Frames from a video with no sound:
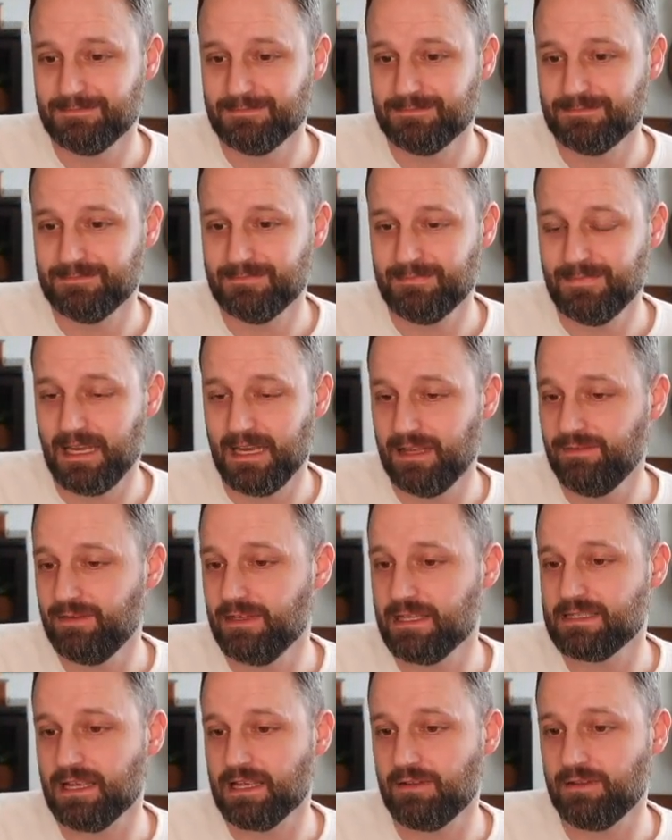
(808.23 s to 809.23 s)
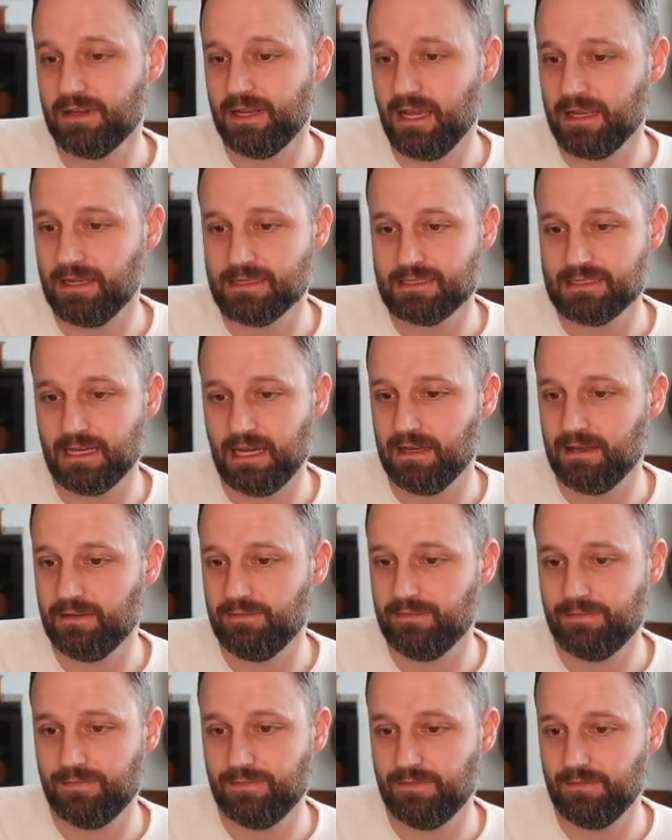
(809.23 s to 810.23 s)
And even this other knight is kind of
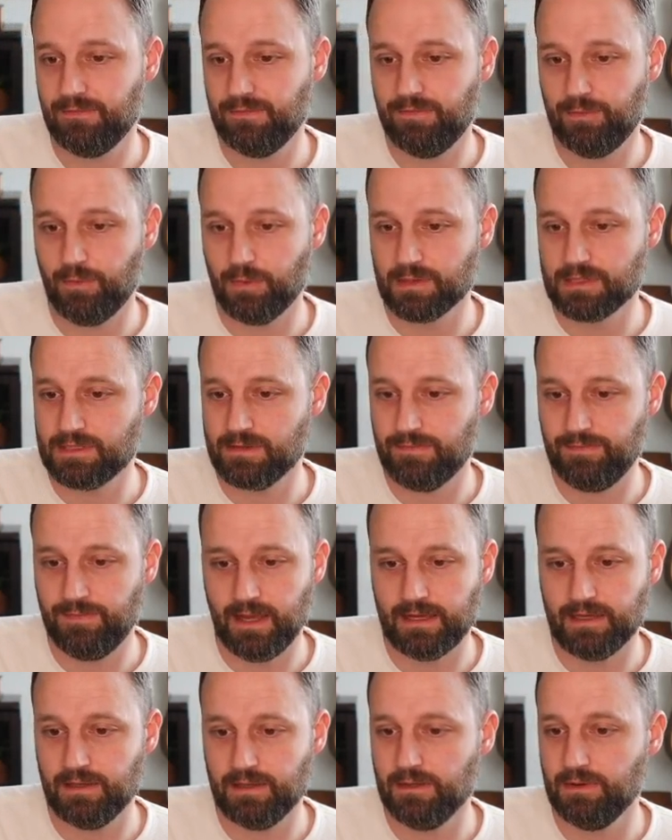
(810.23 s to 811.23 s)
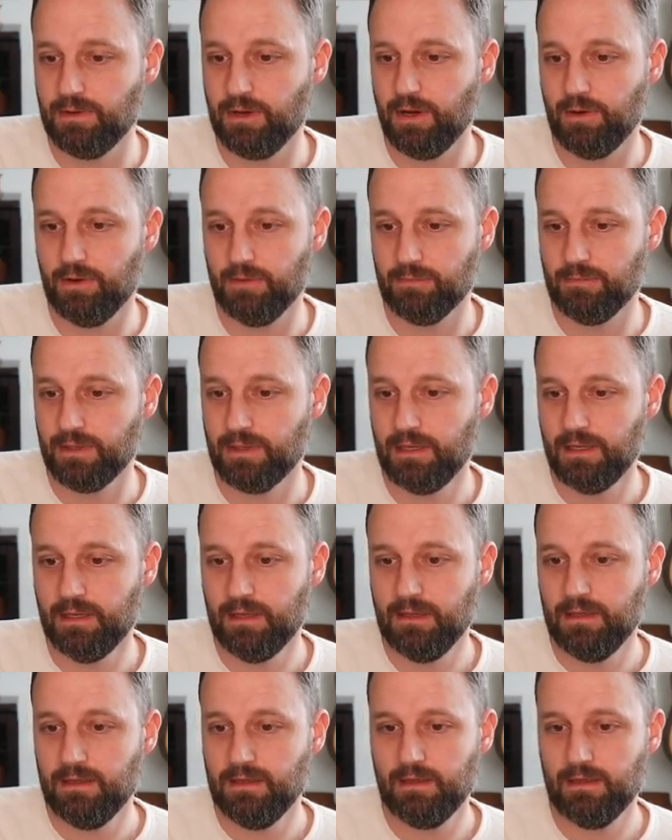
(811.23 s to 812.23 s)
forced to find a new home.
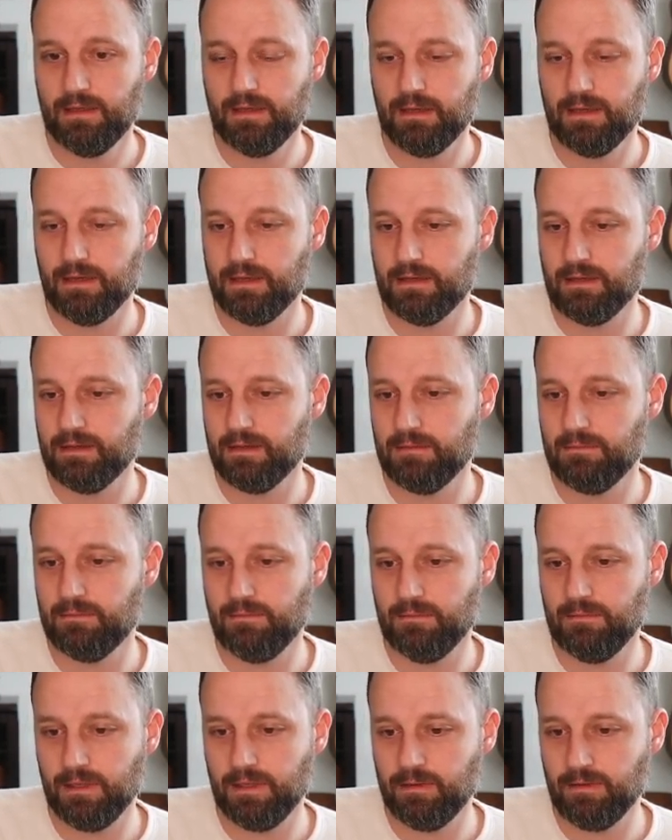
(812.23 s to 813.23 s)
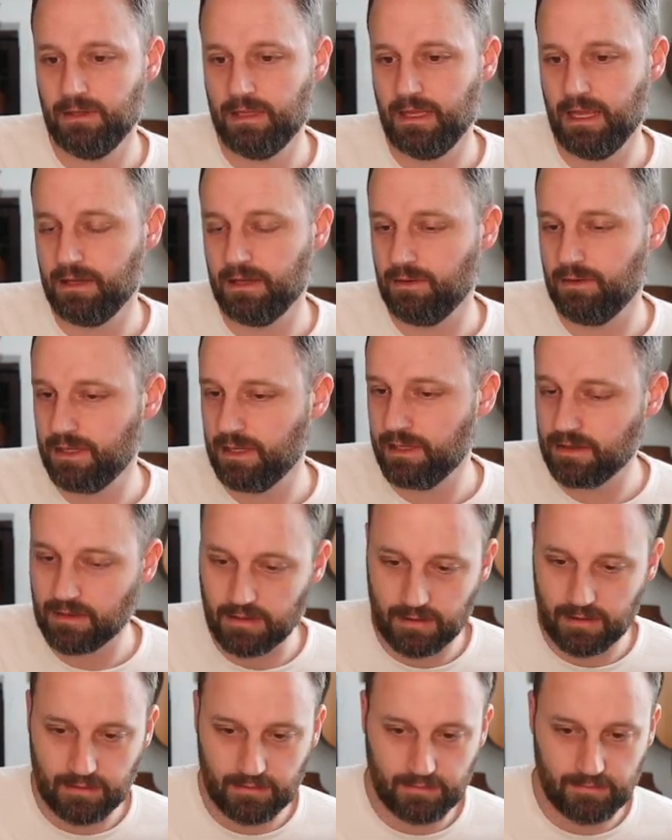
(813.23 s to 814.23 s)
You can't go
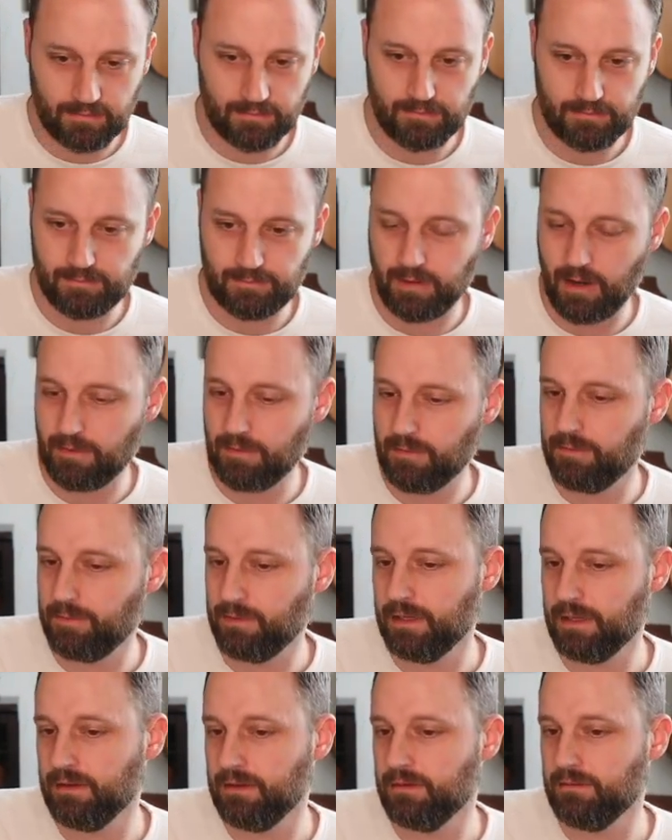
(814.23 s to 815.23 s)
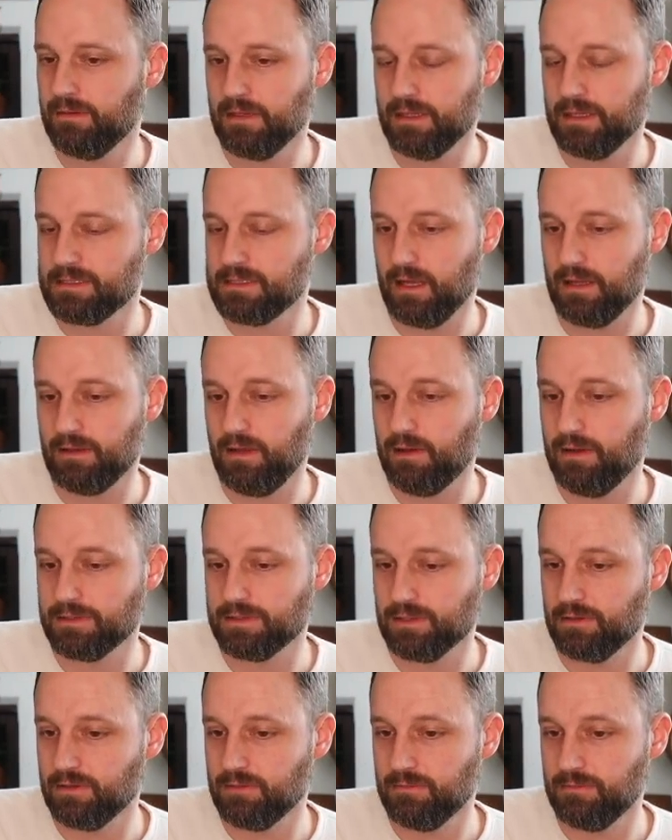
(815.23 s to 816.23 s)
here, probably, at least not long
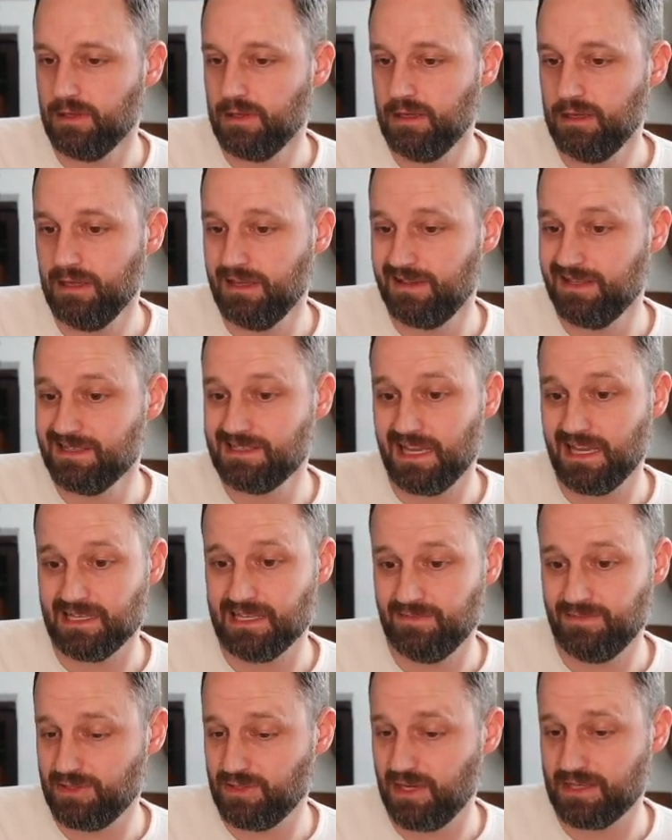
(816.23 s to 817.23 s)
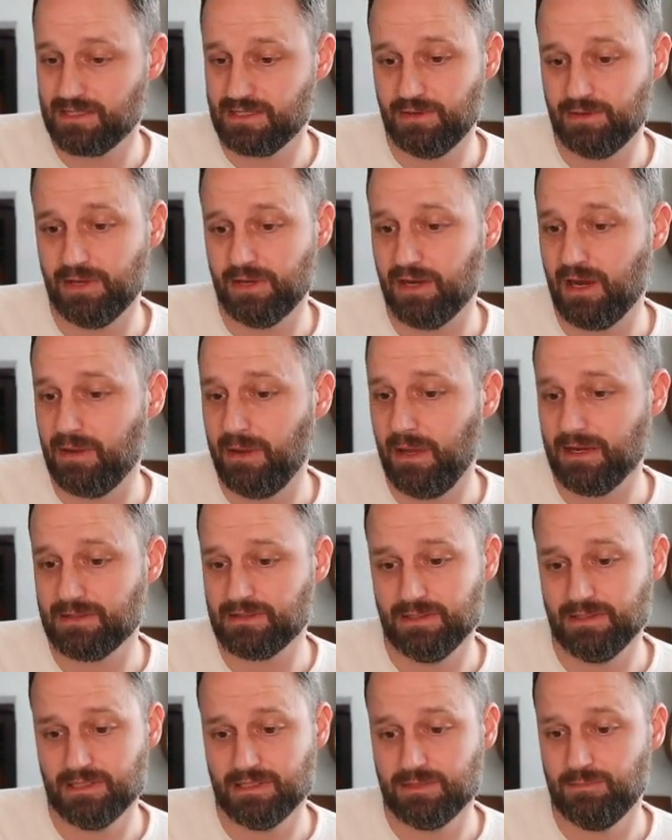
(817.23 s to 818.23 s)
term. In this case, if he tries to go here, I'm actually
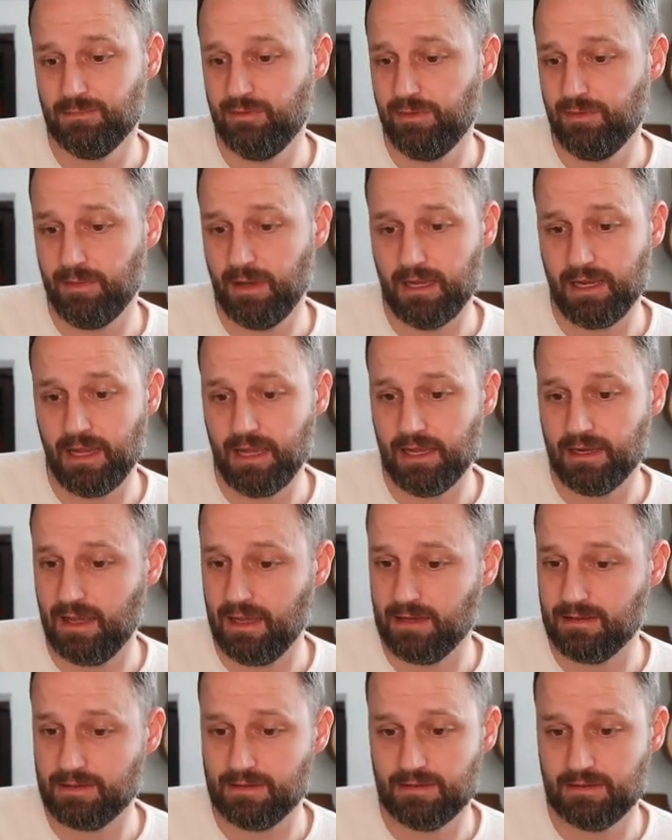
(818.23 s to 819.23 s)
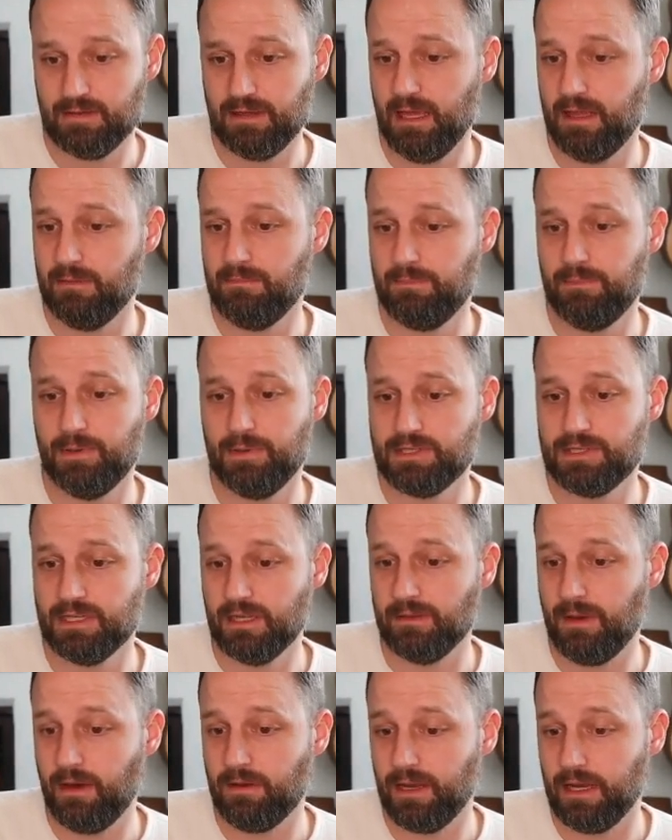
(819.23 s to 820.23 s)
just moving my knight and pushing him
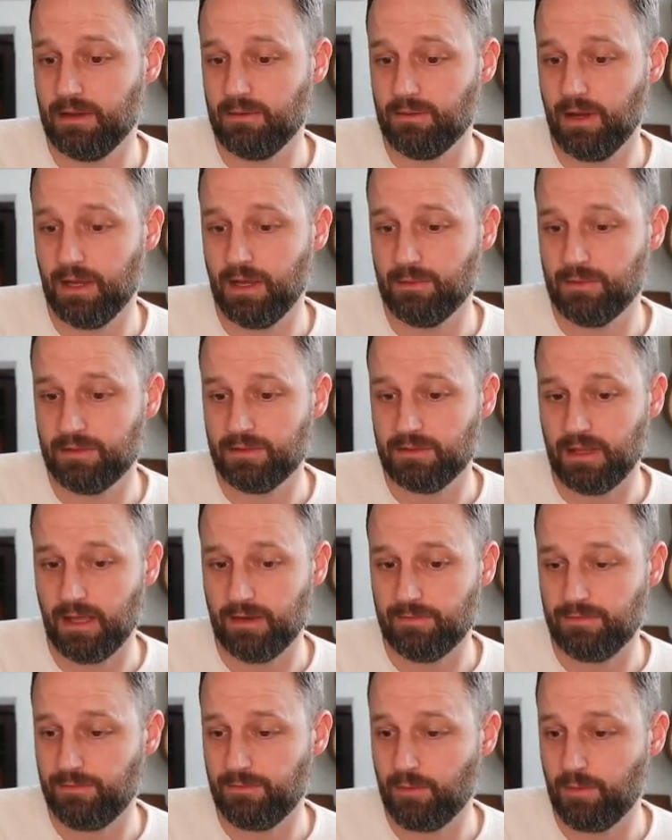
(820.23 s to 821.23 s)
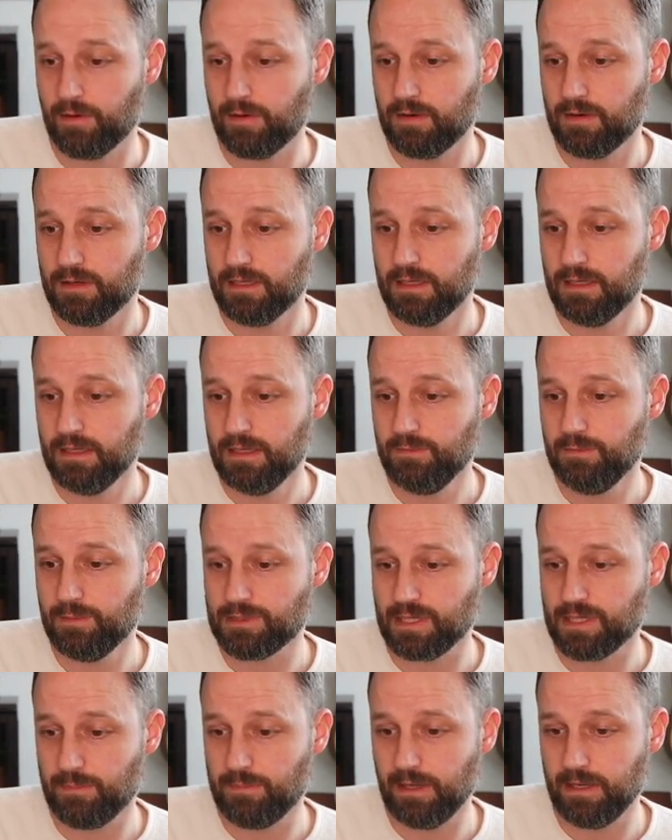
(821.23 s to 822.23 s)
out anyway with f4, which
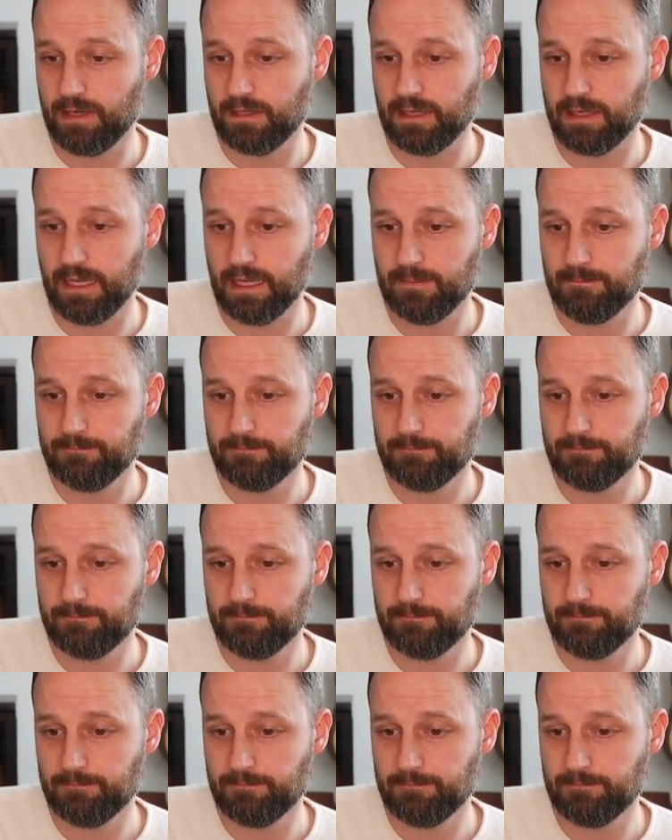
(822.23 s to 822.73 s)
I played in the game.